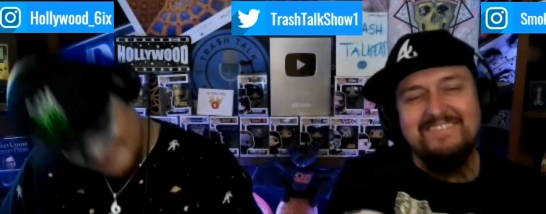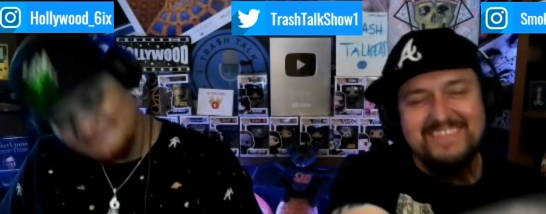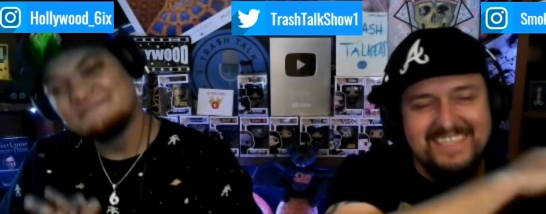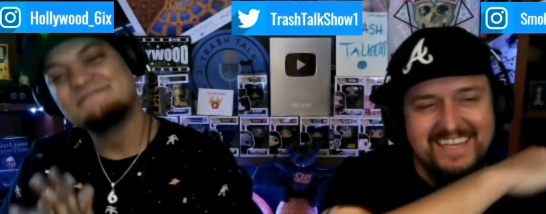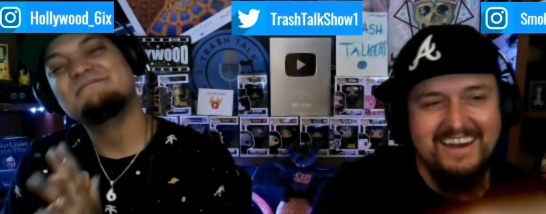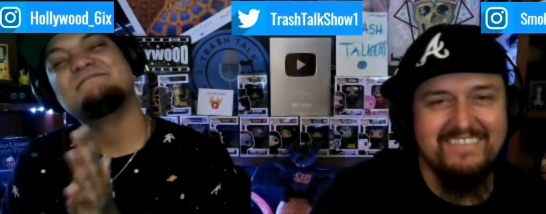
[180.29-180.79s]
Speaker 1: leave us
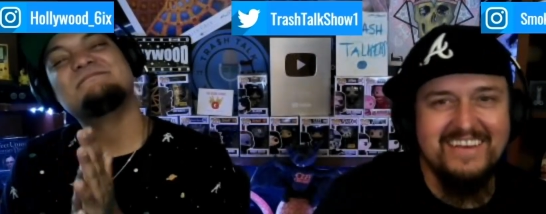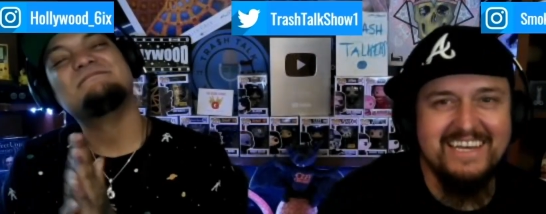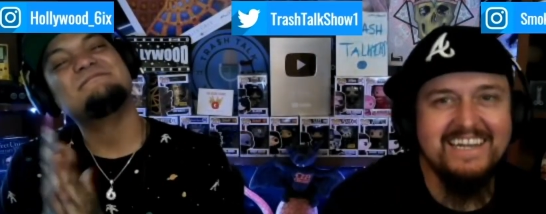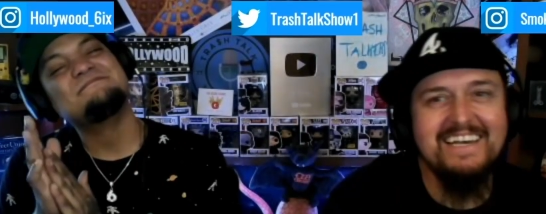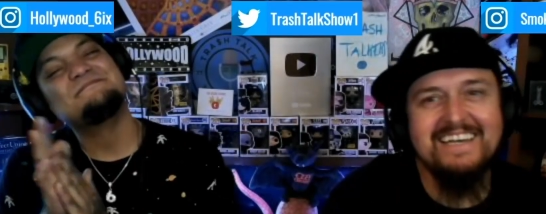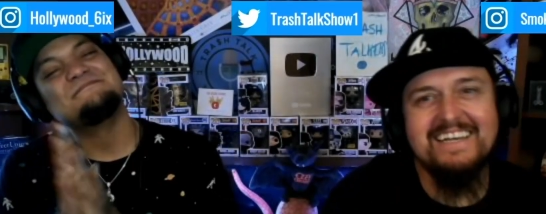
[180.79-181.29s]
a comment
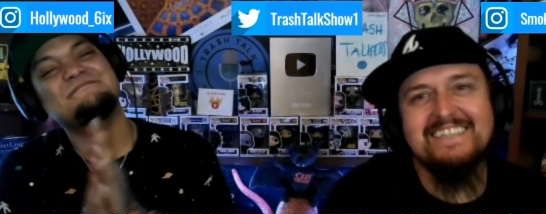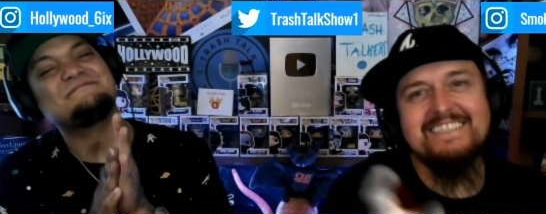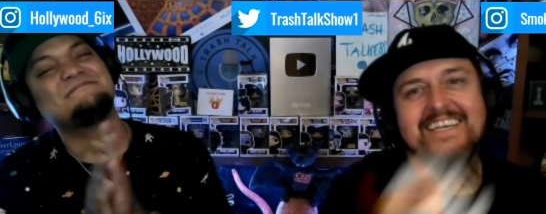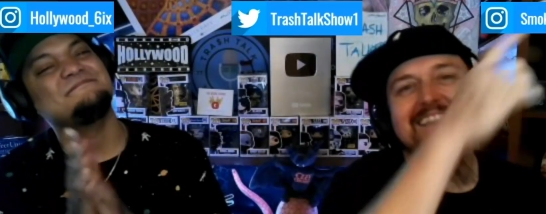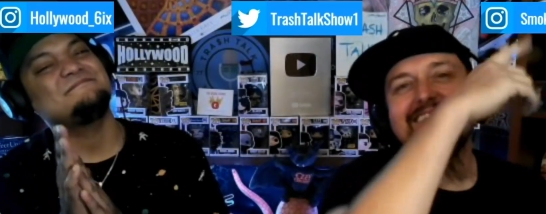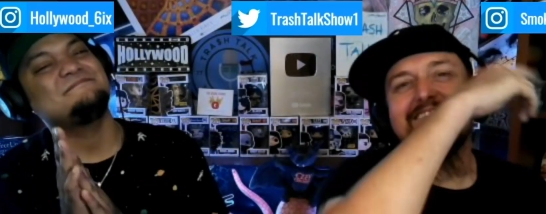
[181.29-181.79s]
and
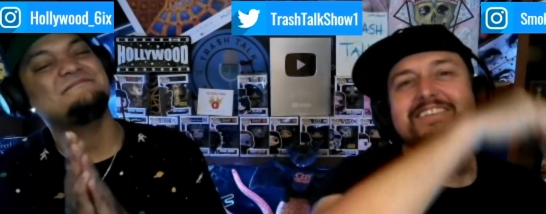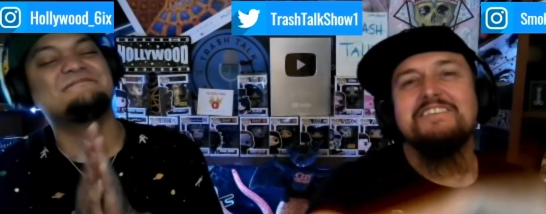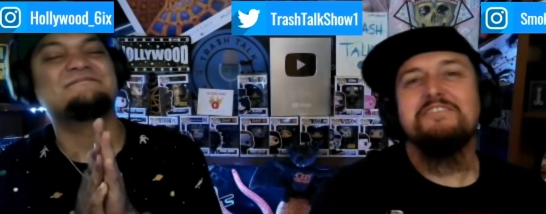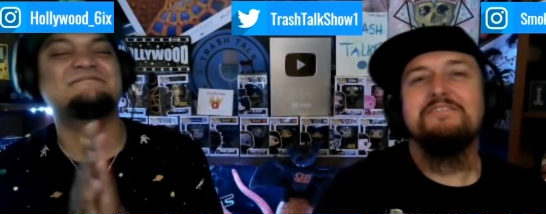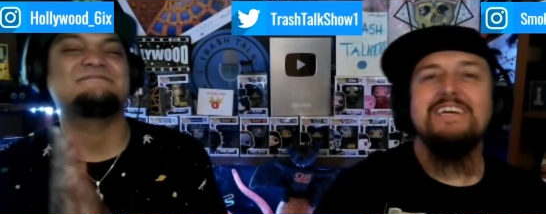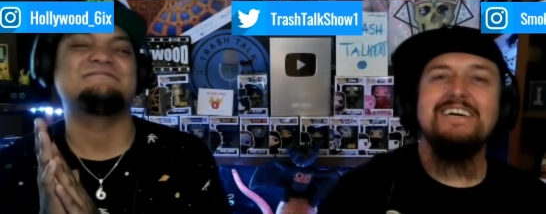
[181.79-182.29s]
tell us what
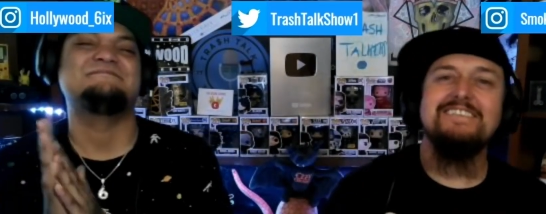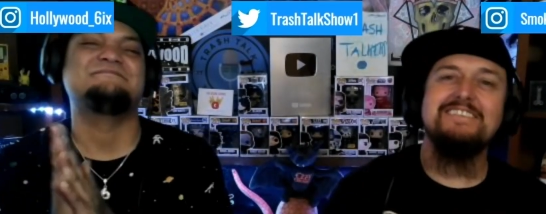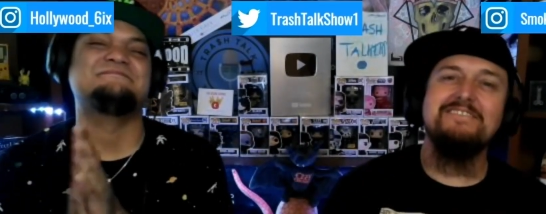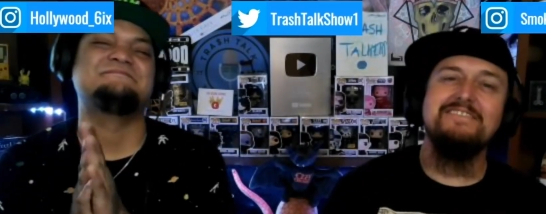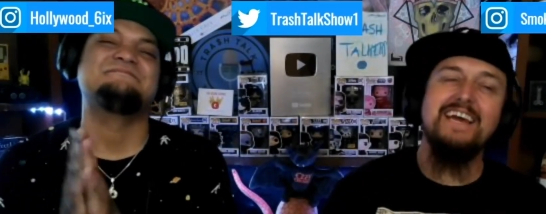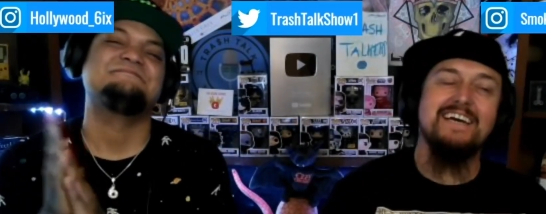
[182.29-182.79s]
to react
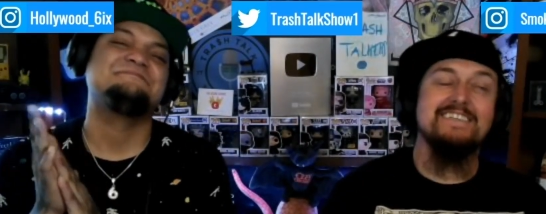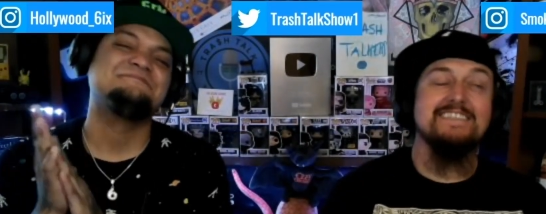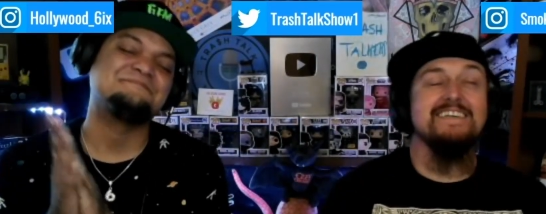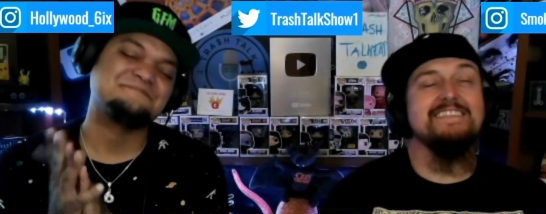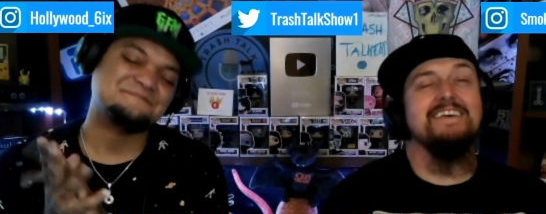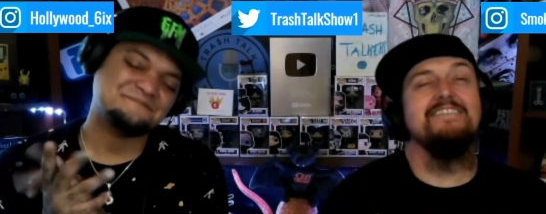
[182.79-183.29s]
to next.
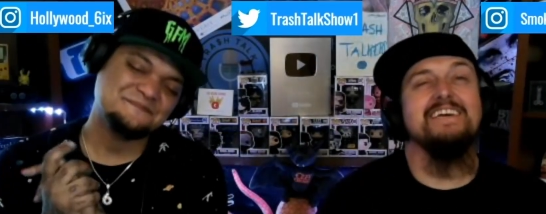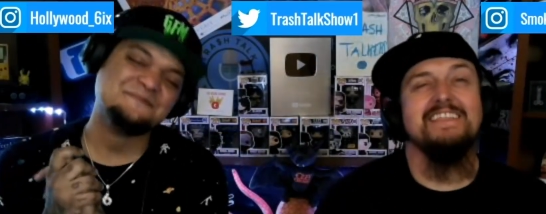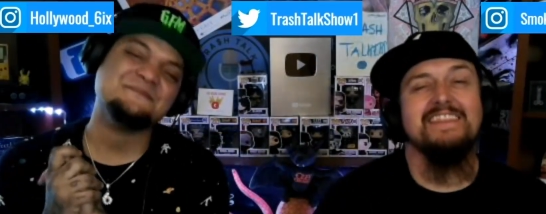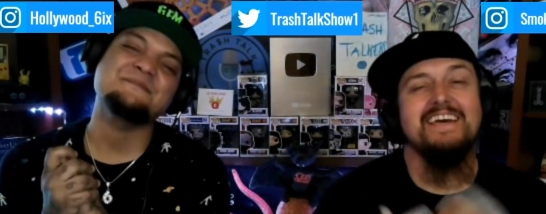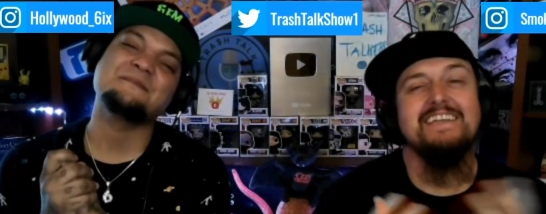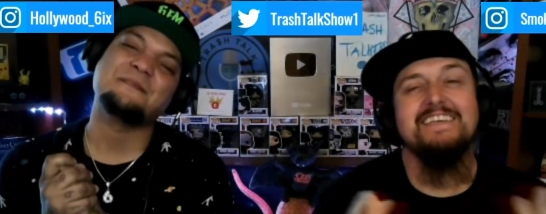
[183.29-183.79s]
That's how we get
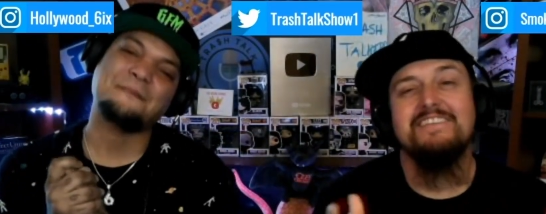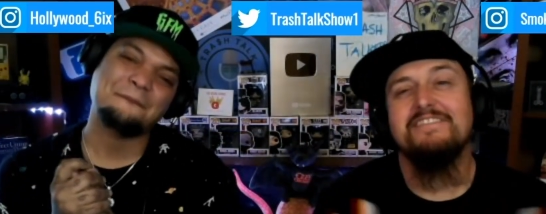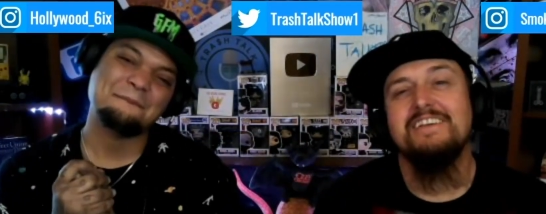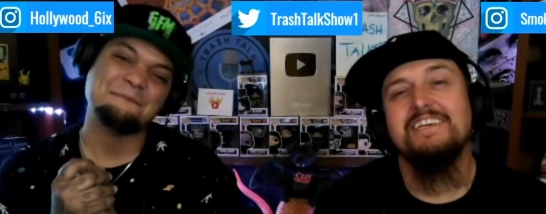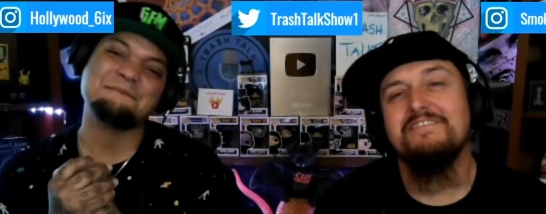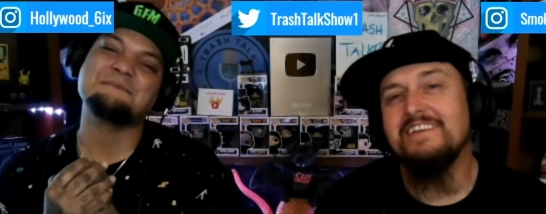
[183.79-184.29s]
the ideas for
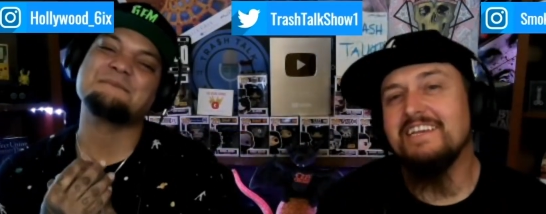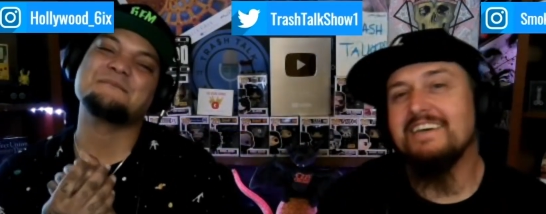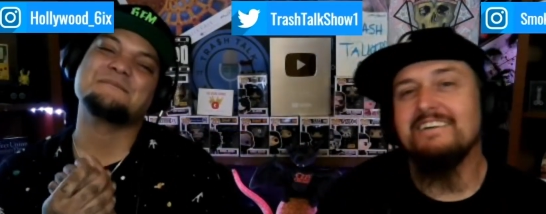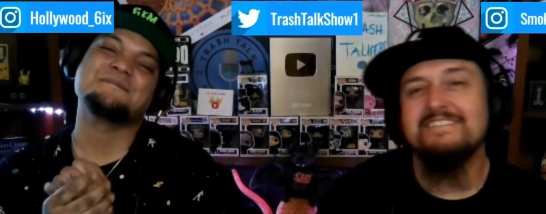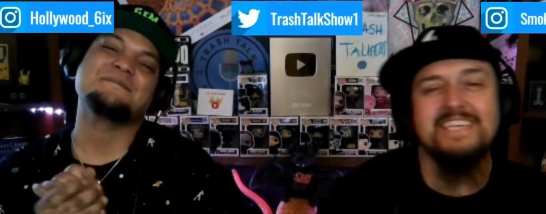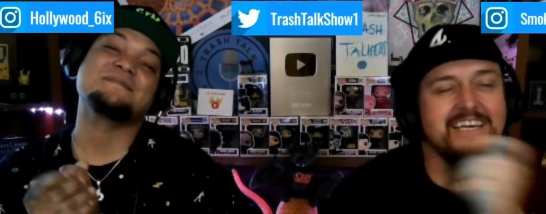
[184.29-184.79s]
these
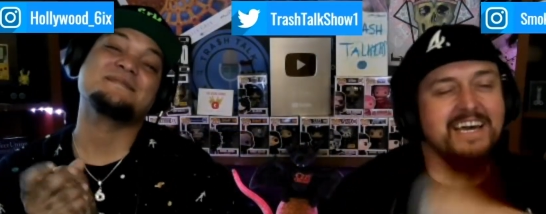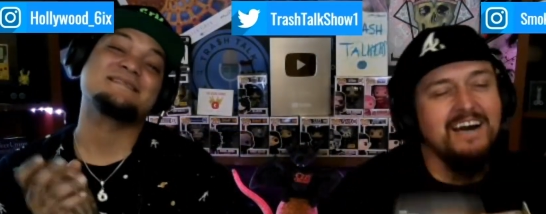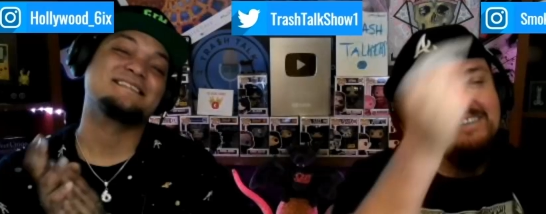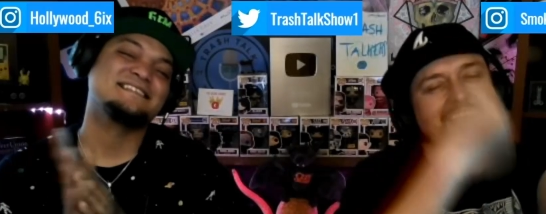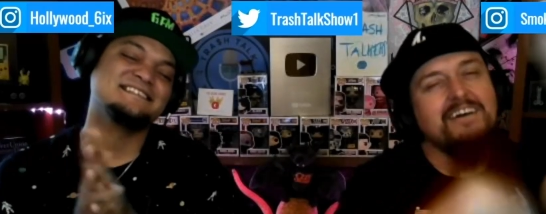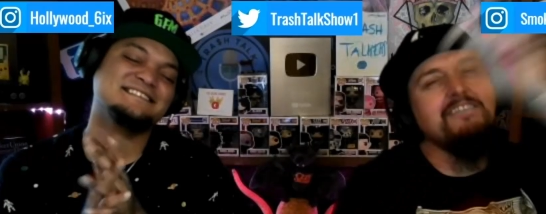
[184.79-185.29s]
videos that come